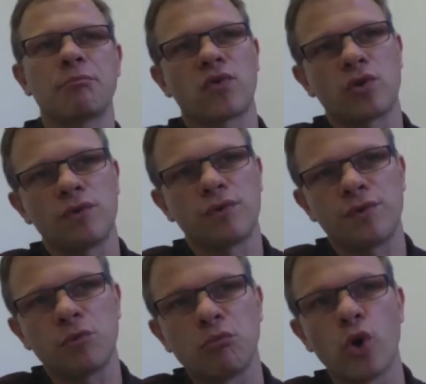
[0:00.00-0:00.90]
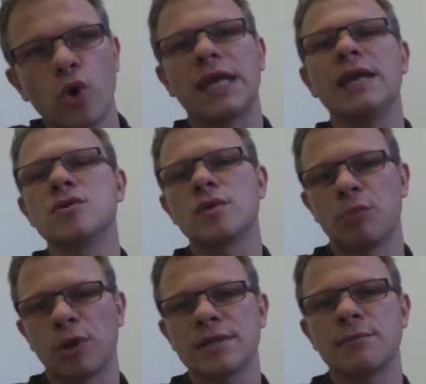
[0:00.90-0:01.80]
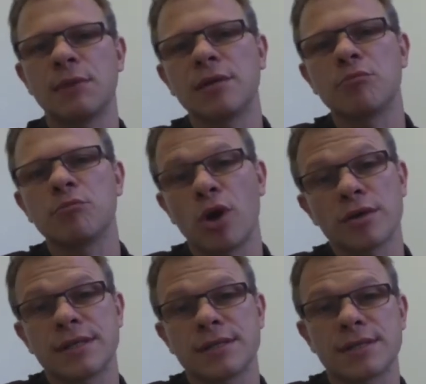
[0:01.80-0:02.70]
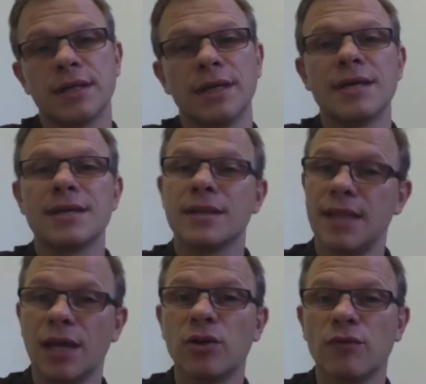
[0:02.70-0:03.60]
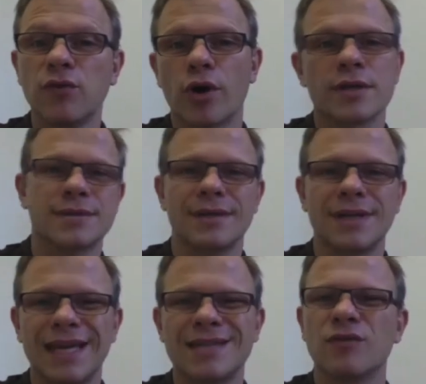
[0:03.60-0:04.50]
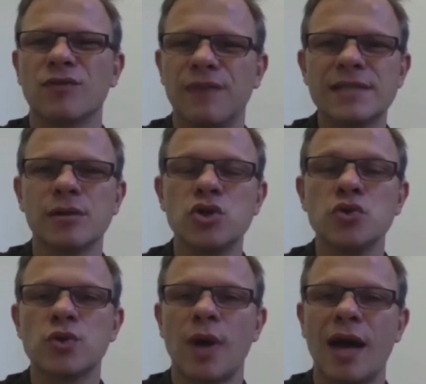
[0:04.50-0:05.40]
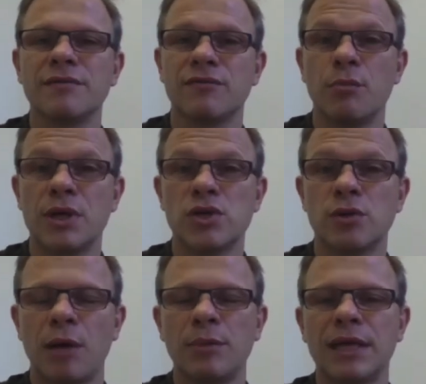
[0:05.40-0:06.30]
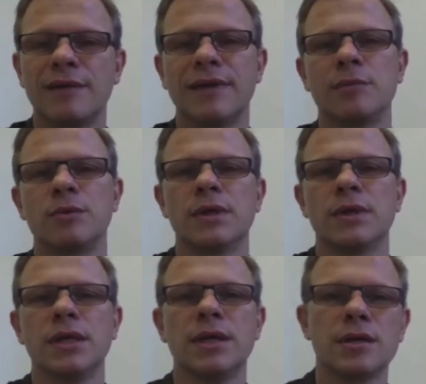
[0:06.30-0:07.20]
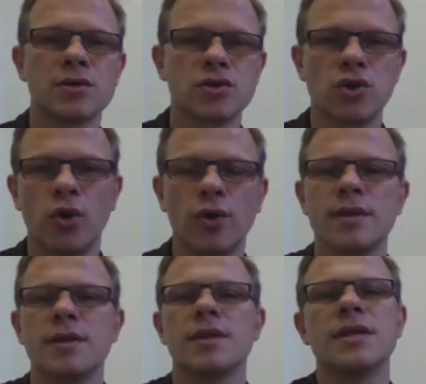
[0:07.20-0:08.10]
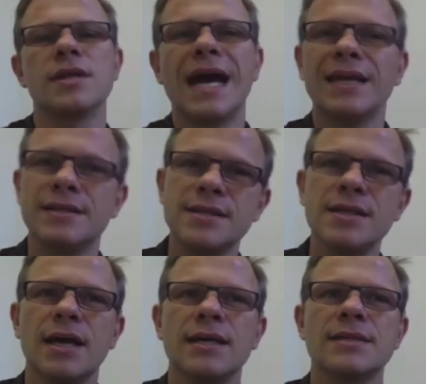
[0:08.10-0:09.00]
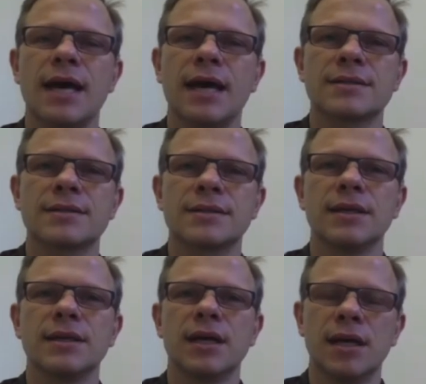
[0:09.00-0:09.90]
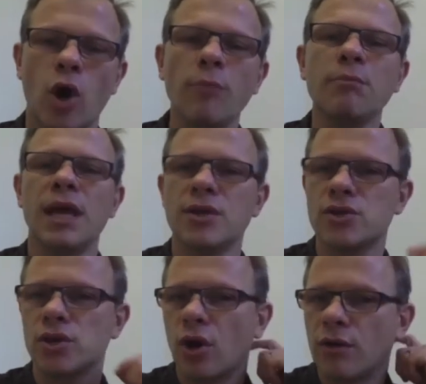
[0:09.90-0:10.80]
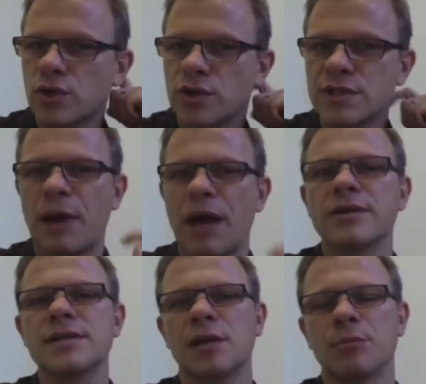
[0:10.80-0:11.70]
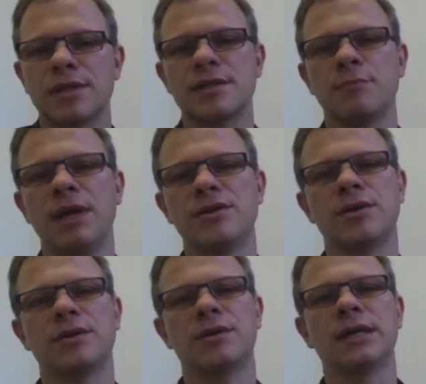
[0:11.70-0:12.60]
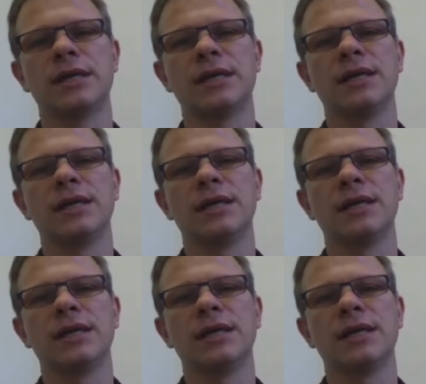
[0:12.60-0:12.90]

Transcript: sort of brought into the policymaking process, then of course it's of little use to have information publicly available. So the idea is that a combination of transparency and participation